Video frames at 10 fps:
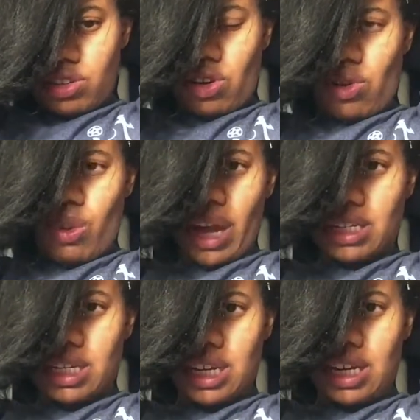go
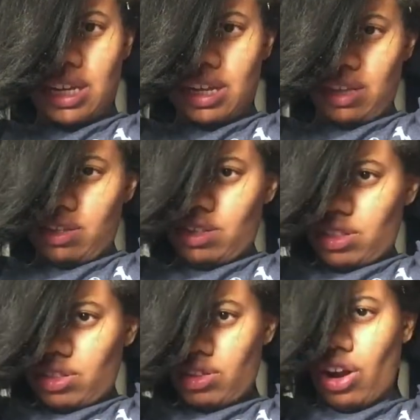back to eating
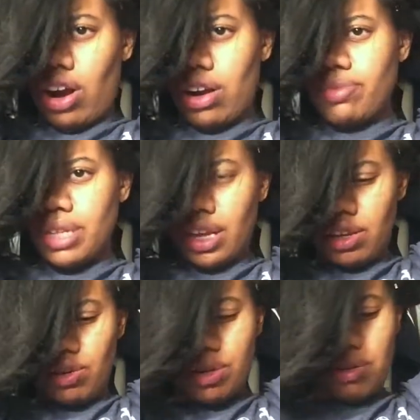carbs
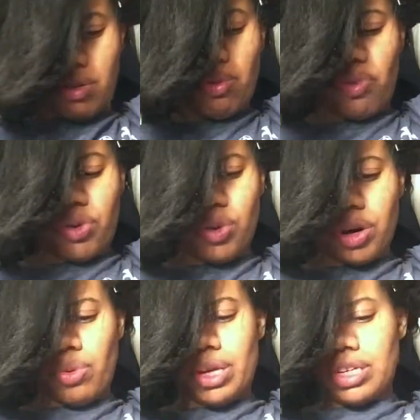like you were doing
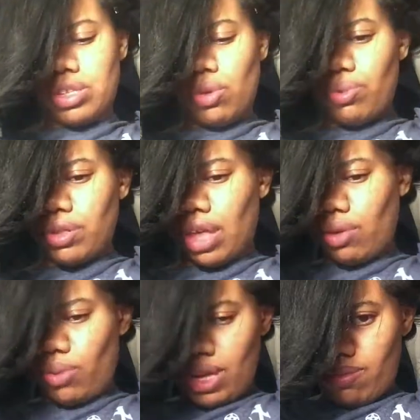before, because you'll put
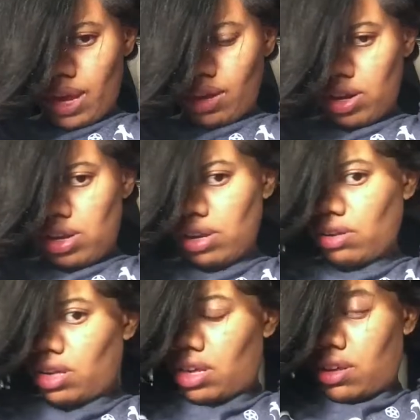that weight back on,
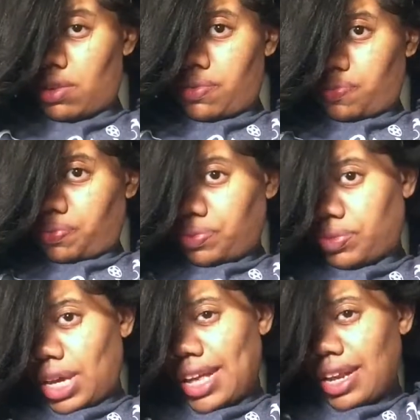
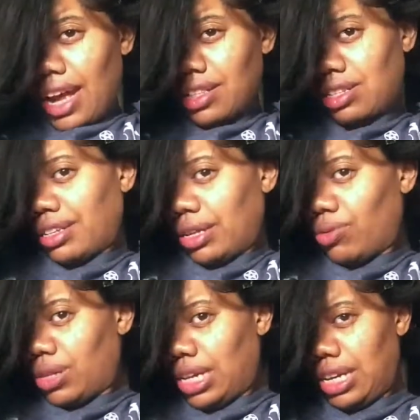and not
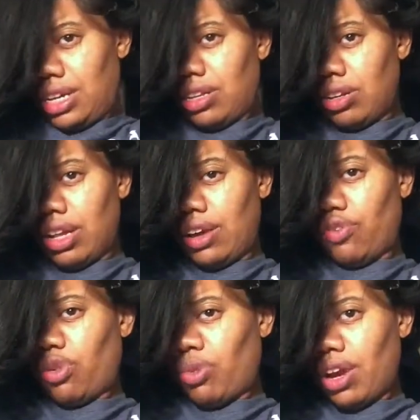slowly either. Like,
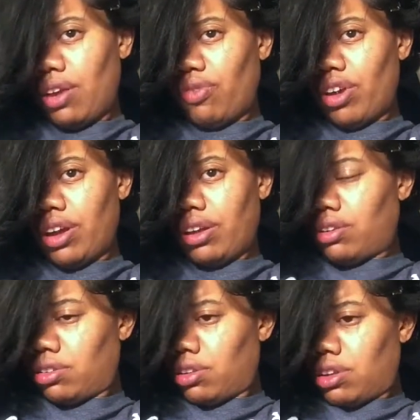from what I've read,
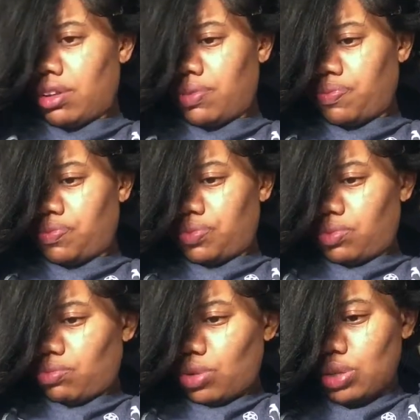
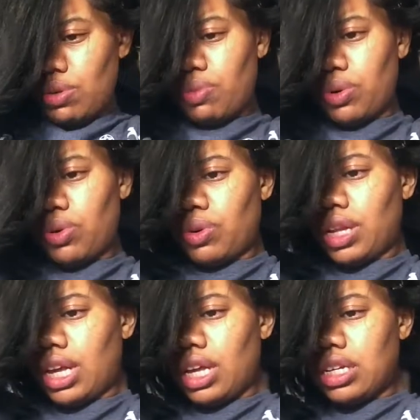most people who are
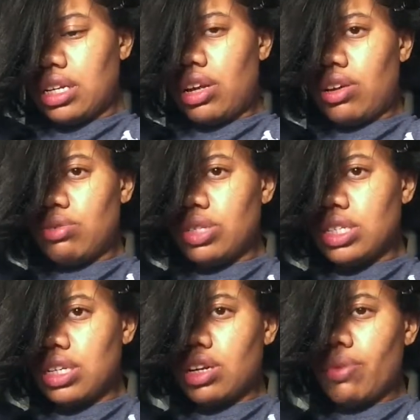like, oh, I'm
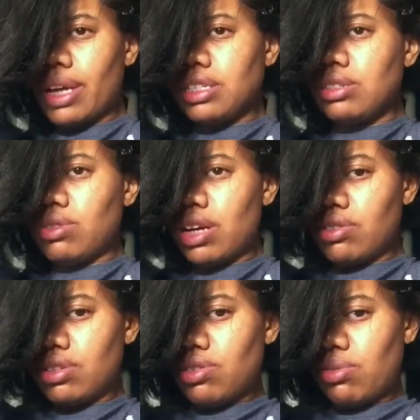just gonna go back to what I
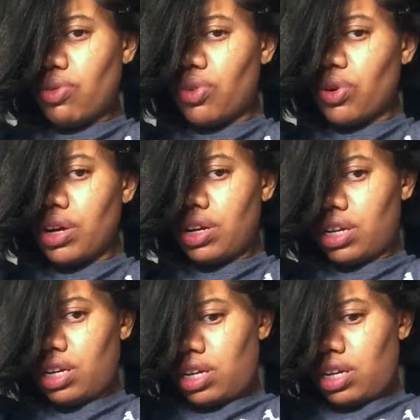was doing before,